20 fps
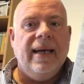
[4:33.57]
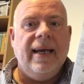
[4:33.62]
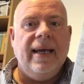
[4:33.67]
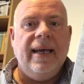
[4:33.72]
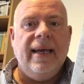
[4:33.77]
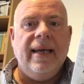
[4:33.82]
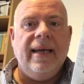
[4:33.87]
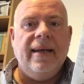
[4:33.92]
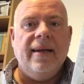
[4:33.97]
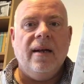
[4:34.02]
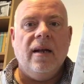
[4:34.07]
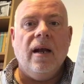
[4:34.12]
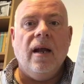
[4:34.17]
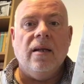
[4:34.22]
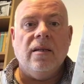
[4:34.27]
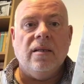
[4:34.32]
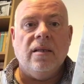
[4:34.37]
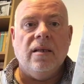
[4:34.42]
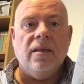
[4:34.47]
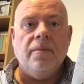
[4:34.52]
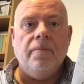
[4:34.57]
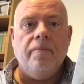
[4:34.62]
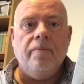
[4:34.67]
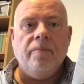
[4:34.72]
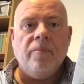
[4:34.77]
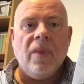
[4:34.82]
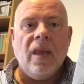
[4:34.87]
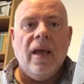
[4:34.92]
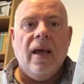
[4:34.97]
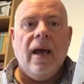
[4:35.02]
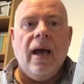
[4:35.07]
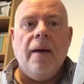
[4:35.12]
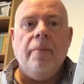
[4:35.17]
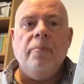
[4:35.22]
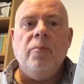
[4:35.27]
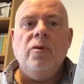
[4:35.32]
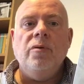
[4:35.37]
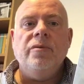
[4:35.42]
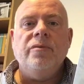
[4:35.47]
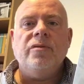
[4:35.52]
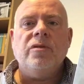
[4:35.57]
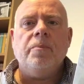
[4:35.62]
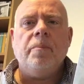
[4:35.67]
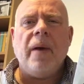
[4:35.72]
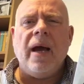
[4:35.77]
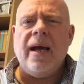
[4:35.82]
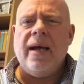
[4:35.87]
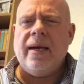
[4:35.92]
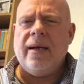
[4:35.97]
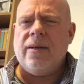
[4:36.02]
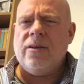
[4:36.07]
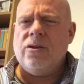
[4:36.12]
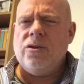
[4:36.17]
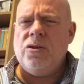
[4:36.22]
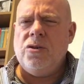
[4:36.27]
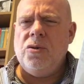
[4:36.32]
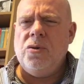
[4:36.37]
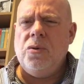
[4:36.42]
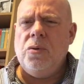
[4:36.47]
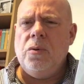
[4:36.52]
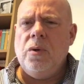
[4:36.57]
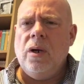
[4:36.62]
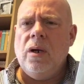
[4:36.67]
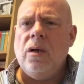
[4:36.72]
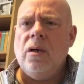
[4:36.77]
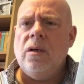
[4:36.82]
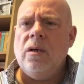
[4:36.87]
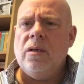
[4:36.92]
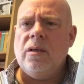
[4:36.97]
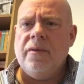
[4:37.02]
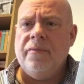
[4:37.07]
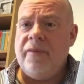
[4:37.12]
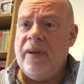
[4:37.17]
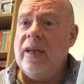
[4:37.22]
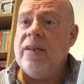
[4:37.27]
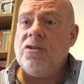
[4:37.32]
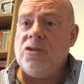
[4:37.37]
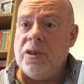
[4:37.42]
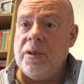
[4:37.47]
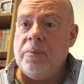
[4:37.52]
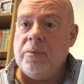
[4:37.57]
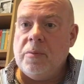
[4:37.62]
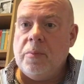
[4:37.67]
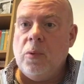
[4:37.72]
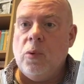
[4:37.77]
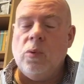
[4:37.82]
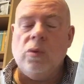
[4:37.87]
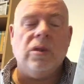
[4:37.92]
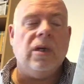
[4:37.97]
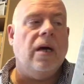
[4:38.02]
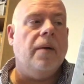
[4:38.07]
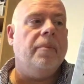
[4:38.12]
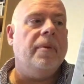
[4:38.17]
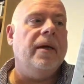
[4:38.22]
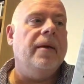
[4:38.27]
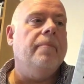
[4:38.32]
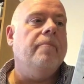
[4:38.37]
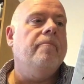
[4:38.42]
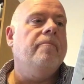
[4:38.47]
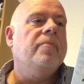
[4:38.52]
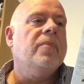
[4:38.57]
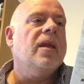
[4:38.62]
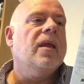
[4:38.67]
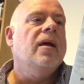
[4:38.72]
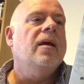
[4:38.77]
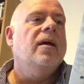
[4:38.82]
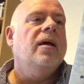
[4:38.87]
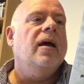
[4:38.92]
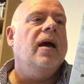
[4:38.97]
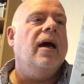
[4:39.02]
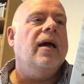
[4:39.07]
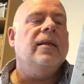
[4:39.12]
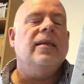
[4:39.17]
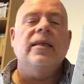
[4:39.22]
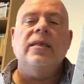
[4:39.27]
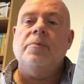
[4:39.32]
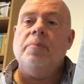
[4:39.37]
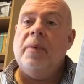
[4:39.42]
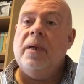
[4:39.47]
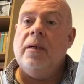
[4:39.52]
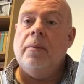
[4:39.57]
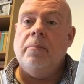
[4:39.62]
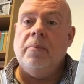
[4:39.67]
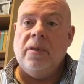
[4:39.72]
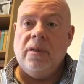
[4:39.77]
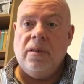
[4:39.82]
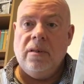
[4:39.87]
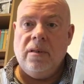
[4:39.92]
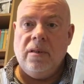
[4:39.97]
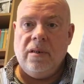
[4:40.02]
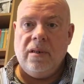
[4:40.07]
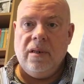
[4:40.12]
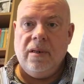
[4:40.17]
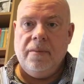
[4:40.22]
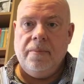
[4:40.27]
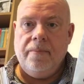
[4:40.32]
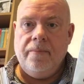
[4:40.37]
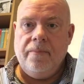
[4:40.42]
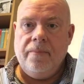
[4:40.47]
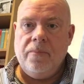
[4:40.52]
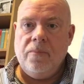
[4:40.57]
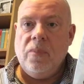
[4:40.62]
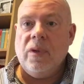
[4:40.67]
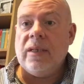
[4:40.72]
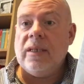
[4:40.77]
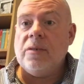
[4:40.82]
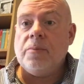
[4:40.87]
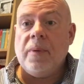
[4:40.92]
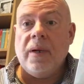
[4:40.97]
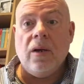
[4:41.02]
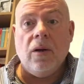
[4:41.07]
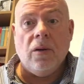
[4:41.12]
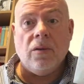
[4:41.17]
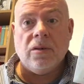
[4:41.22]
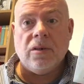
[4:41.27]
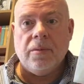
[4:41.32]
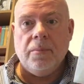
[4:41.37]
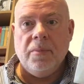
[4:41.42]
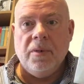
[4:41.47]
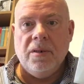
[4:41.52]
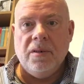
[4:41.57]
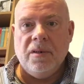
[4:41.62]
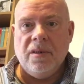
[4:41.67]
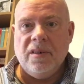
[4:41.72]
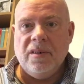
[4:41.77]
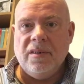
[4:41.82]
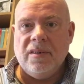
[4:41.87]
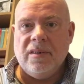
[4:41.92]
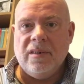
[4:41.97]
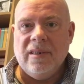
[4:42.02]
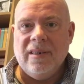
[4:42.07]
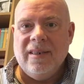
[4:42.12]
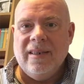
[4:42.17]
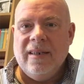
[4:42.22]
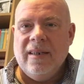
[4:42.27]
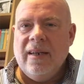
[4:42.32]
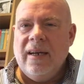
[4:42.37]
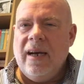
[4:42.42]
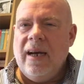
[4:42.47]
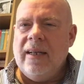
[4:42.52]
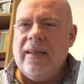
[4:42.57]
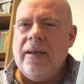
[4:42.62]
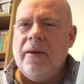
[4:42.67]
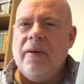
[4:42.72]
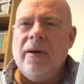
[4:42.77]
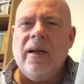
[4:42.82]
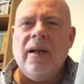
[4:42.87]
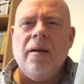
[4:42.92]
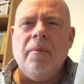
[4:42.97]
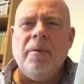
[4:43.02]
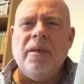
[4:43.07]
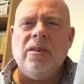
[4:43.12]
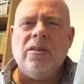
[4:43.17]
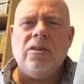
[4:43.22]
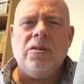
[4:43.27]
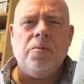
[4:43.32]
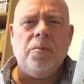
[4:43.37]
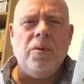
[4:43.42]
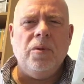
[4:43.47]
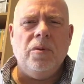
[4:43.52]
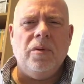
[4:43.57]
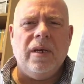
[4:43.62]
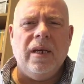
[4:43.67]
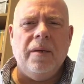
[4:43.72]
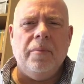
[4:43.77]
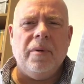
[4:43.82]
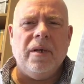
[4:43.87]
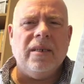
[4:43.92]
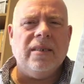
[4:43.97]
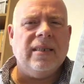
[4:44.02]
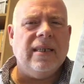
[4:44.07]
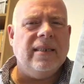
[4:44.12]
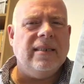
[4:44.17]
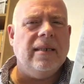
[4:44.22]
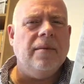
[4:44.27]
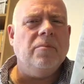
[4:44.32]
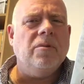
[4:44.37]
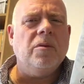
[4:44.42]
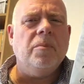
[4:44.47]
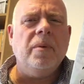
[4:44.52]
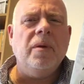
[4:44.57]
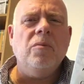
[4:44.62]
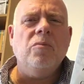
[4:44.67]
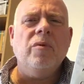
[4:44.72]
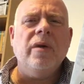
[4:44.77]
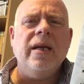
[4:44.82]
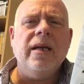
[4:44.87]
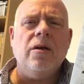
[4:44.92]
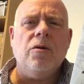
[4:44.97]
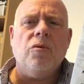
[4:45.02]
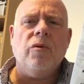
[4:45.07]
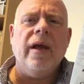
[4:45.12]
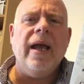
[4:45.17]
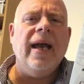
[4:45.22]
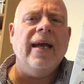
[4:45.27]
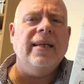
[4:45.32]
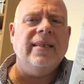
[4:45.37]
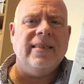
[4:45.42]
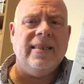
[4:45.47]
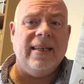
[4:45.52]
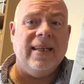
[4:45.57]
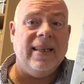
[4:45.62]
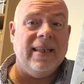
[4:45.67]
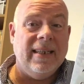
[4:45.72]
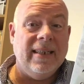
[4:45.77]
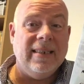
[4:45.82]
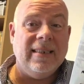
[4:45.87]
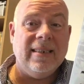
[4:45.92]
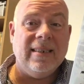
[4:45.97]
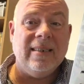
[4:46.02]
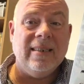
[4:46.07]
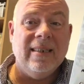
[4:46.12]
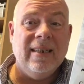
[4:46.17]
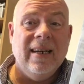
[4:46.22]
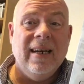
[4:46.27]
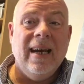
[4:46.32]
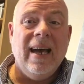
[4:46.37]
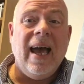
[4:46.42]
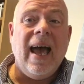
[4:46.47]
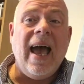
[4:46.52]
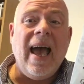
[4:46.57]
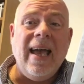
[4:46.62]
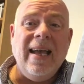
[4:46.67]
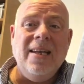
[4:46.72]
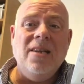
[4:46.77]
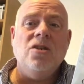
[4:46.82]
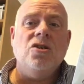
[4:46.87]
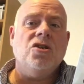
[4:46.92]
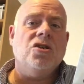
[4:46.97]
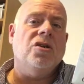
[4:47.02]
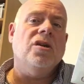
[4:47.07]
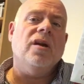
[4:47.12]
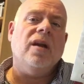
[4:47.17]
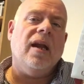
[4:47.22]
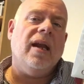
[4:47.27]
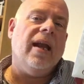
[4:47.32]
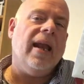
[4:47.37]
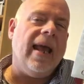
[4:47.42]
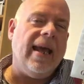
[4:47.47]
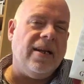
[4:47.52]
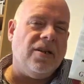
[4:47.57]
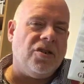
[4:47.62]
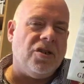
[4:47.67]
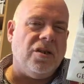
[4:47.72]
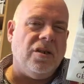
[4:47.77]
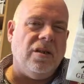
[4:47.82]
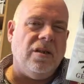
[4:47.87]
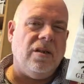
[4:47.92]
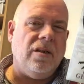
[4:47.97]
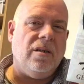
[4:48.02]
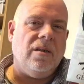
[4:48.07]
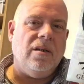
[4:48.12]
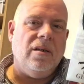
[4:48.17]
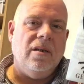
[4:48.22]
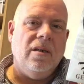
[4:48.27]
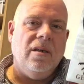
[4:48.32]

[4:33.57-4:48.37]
in London and moves back to the village she was brought up in. And there's been a murder. Well, there's been lots of murders. And they're a little bit spooky because they seem to be recreating this ancient legend.